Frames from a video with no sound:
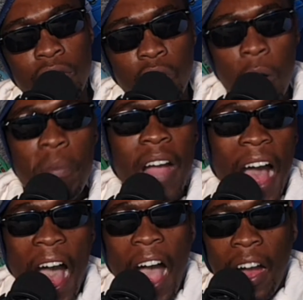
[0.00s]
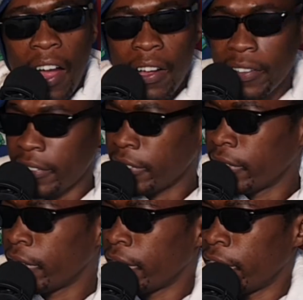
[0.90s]
Somgaga.
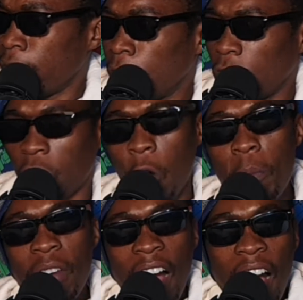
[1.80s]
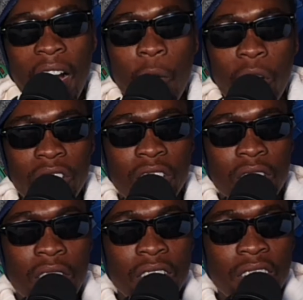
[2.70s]
Somgaga
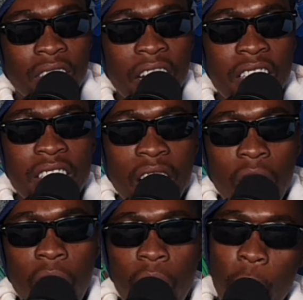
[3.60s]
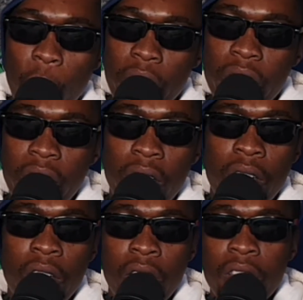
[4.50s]
was siding along with
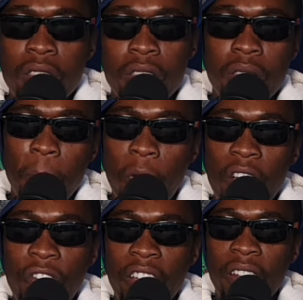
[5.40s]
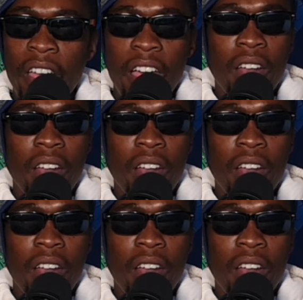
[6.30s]
the boyfriend.